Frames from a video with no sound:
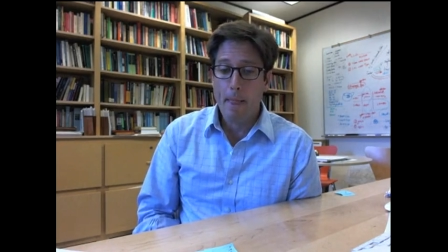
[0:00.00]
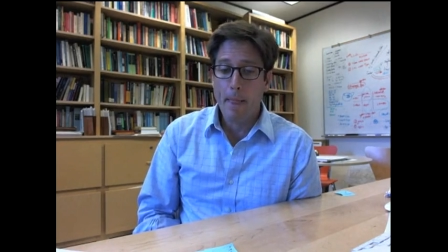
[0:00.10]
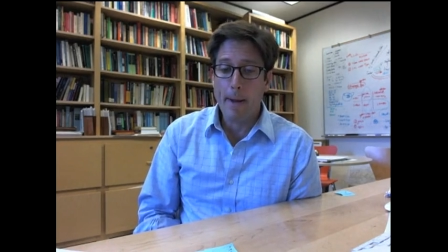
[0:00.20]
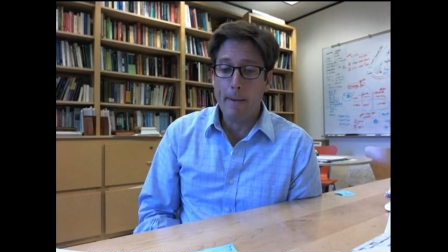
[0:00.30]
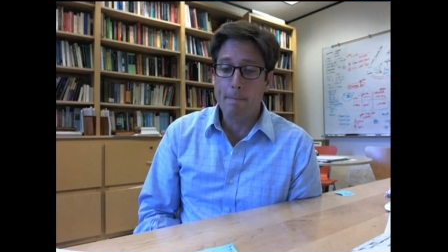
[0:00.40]

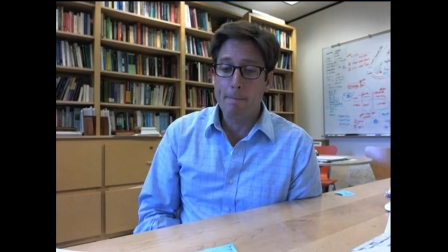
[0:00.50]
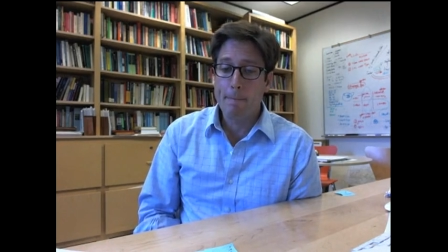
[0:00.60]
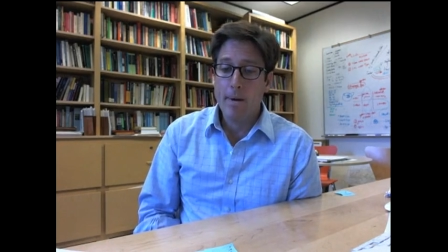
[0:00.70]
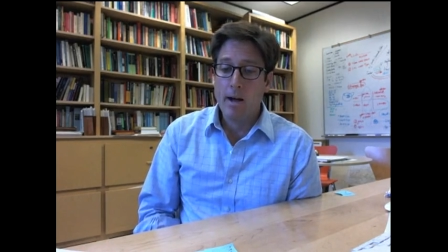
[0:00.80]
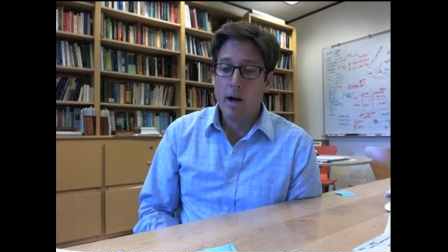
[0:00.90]

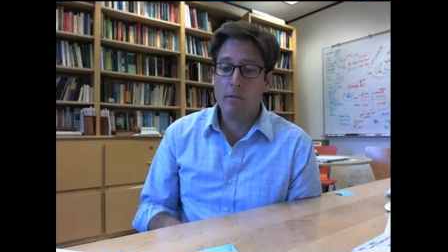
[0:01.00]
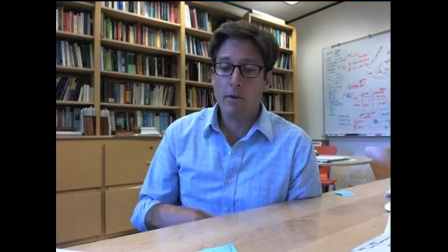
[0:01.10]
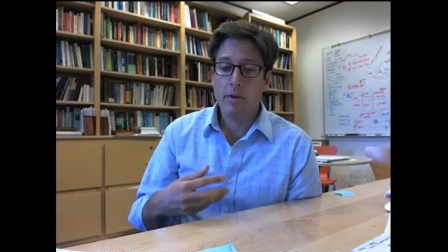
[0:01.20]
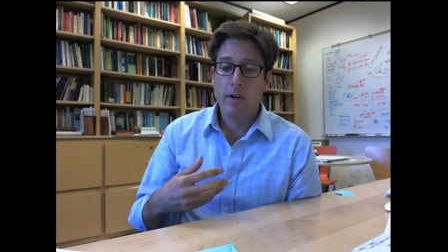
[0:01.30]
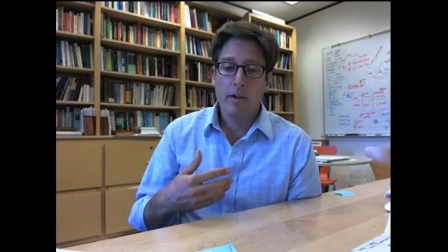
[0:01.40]

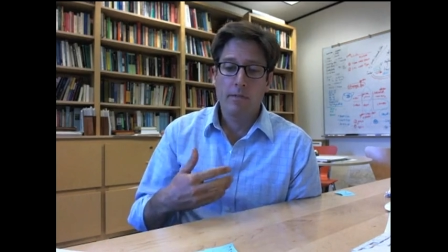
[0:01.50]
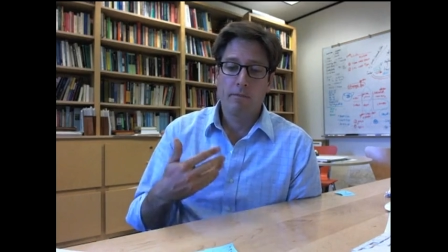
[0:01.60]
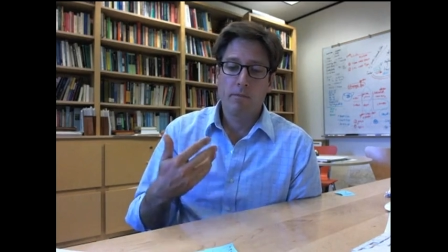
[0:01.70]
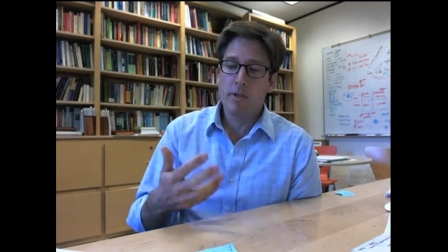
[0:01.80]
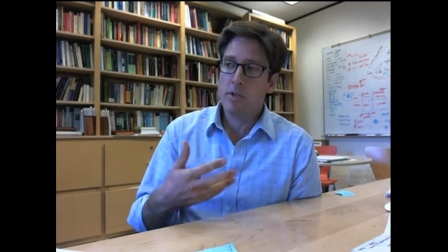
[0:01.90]
However,
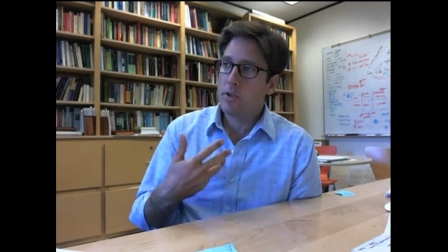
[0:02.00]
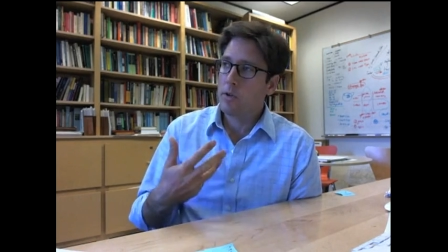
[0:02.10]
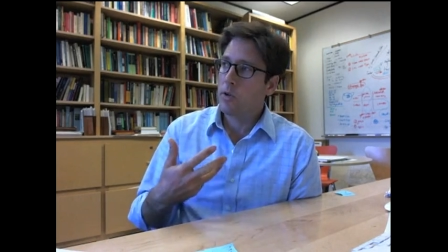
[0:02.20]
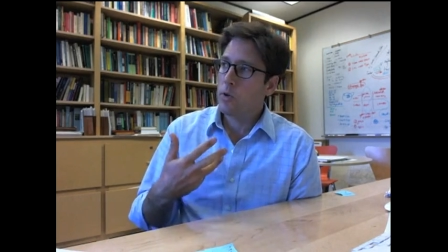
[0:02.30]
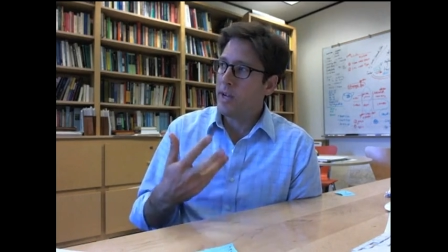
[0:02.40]
this
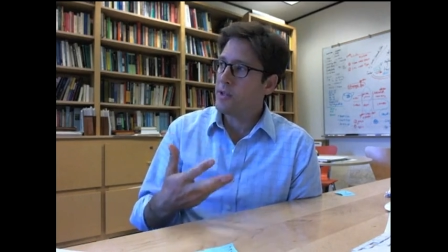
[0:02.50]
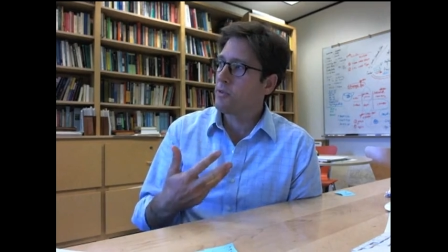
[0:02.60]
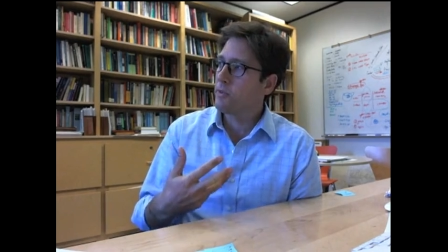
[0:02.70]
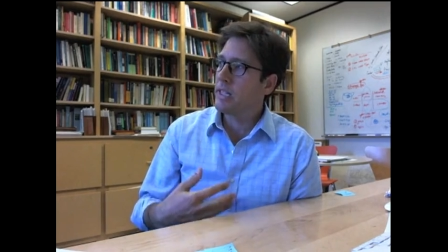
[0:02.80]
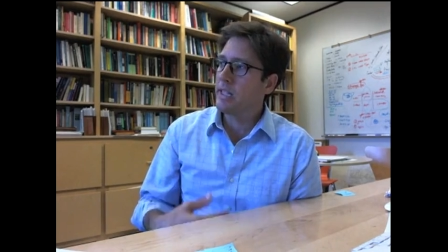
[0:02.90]

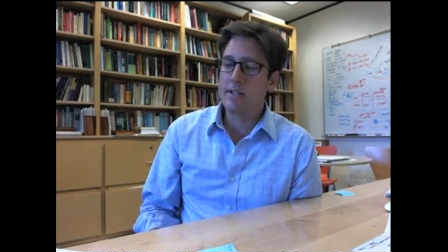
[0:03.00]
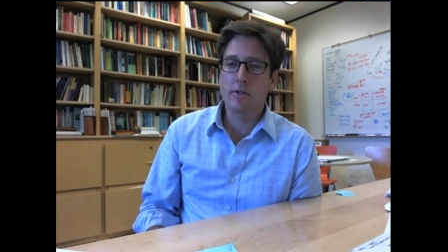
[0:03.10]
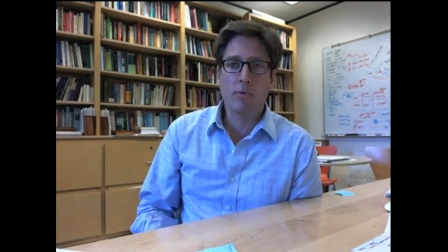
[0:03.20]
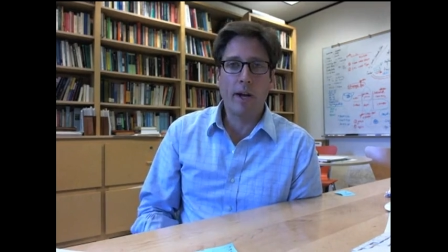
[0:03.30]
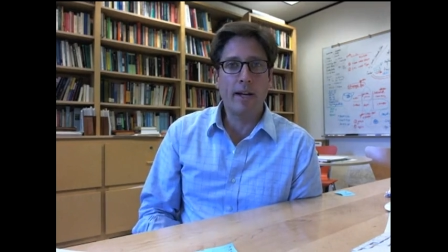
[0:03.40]
question really
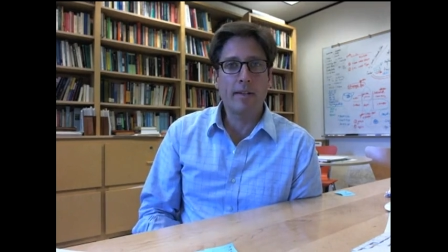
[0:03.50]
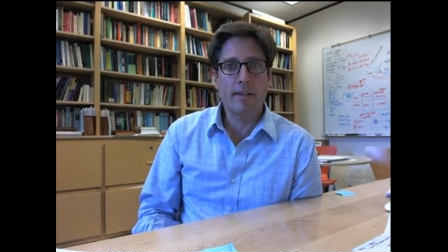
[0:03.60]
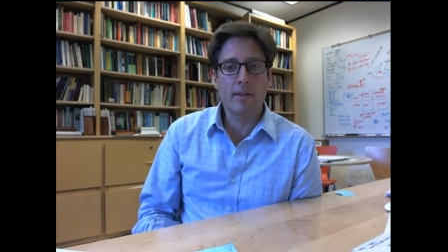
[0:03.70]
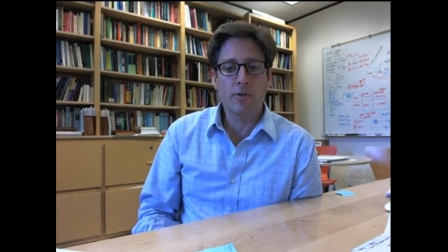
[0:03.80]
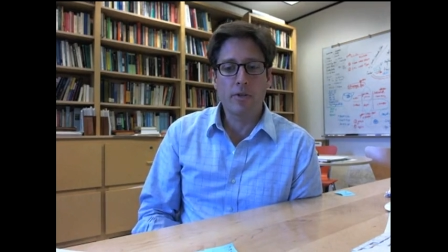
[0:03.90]
does raise
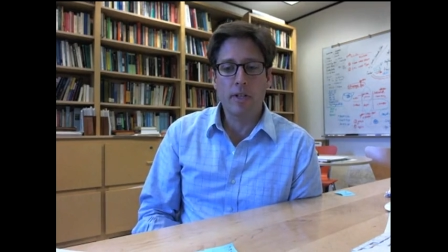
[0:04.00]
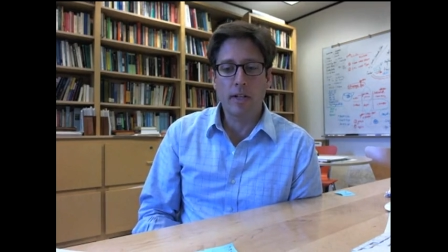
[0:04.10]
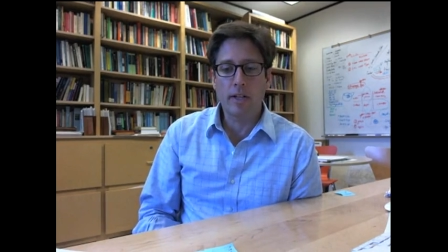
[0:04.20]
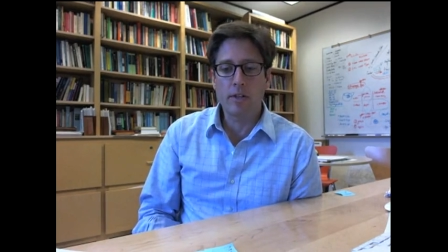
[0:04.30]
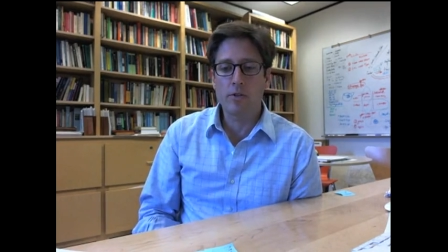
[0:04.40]
an
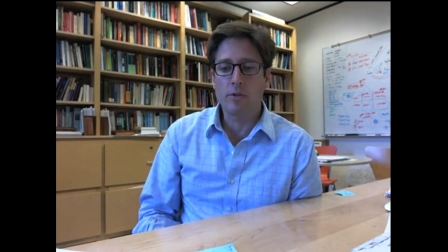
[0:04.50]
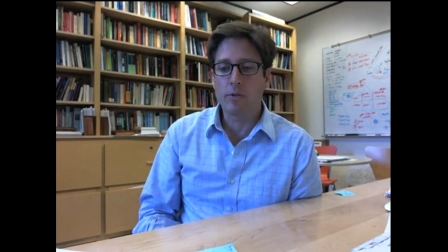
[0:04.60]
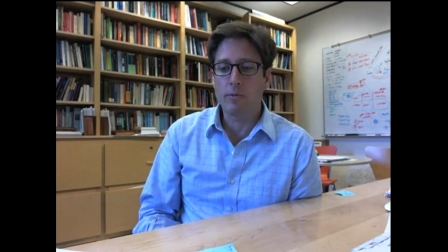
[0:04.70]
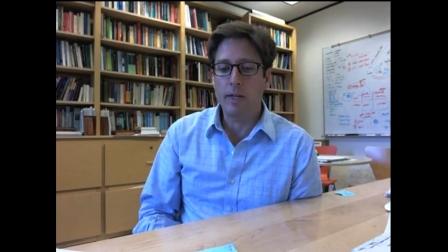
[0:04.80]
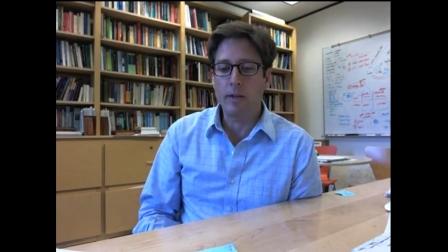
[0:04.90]
interesting issue
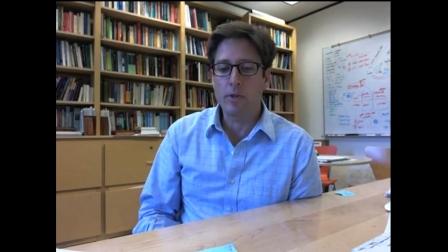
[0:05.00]
for me,